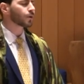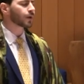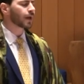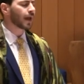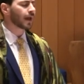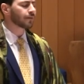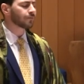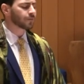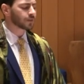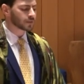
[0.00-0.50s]

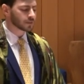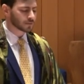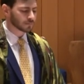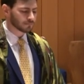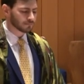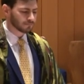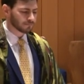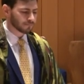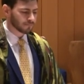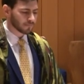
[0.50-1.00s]
canvas.
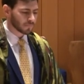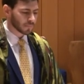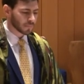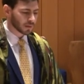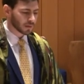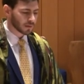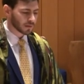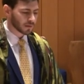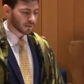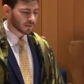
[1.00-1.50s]

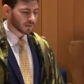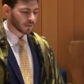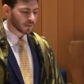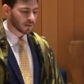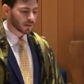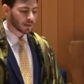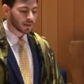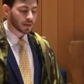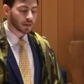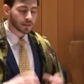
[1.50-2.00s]

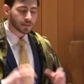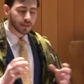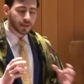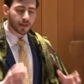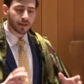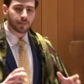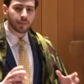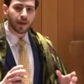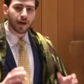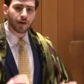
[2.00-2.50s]

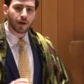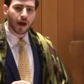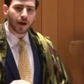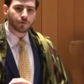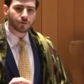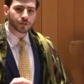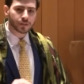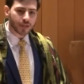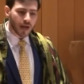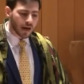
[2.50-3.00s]
Sitting there, I
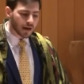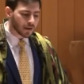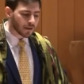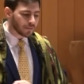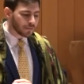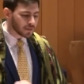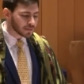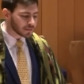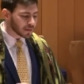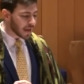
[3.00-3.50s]

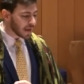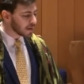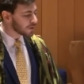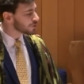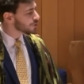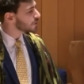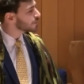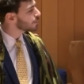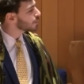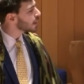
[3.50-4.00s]
recited this
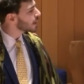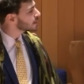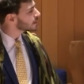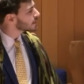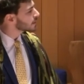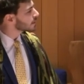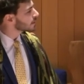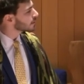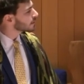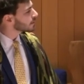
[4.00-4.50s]
ancient
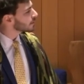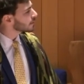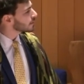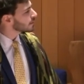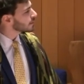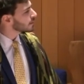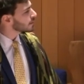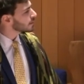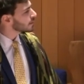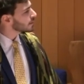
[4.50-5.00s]
blessing,
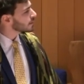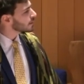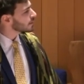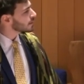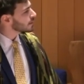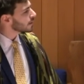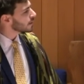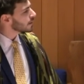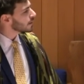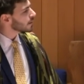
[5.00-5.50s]

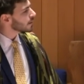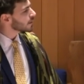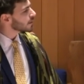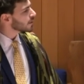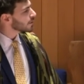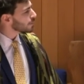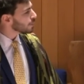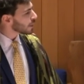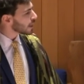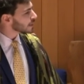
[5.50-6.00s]

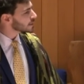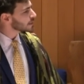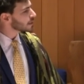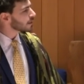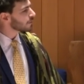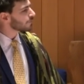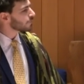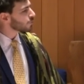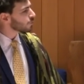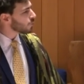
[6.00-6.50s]
the
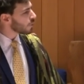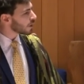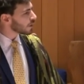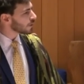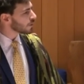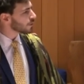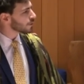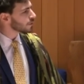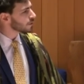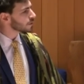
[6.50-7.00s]
blessing for
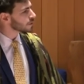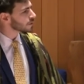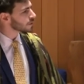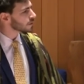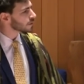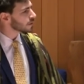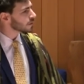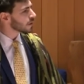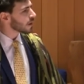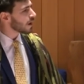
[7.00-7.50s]
wonders
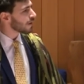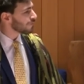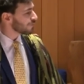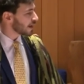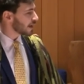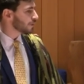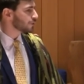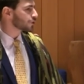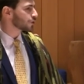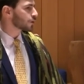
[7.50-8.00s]
of
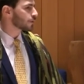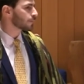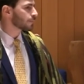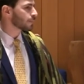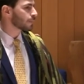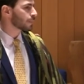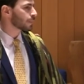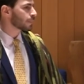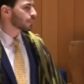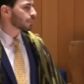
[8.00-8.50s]
nature.
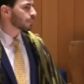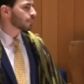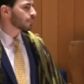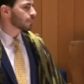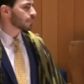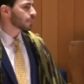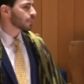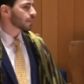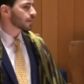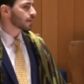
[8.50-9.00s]

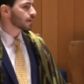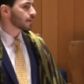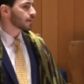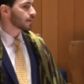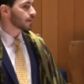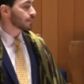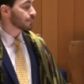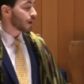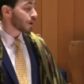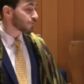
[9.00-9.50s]

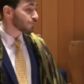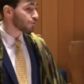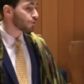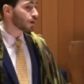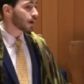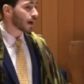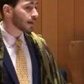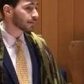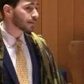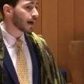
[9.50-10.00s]
Baruch
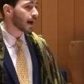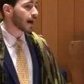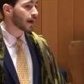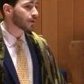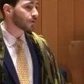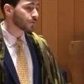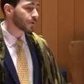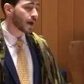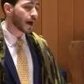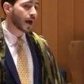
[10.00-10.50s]
atah
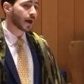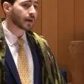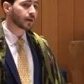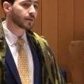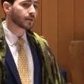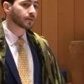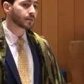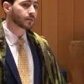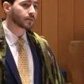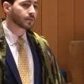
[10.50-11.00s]
Adonai,
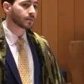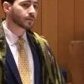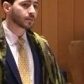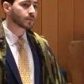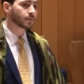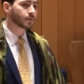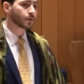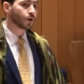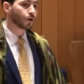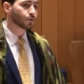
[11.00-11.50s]

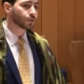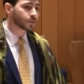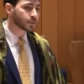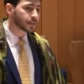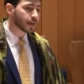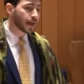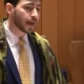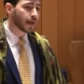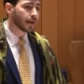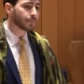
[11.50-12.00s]

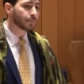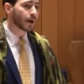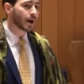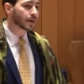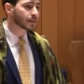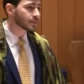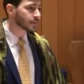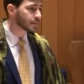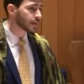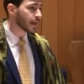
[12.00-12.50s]
oseh
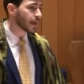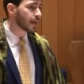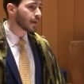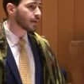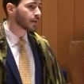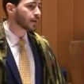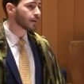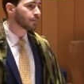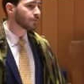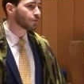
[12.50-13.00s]
ma'aseh
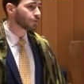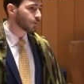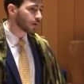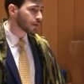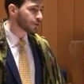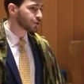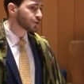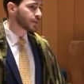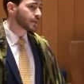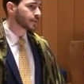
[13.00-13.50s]

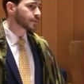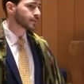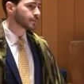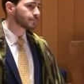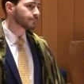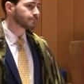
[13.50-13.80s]
v'reshit.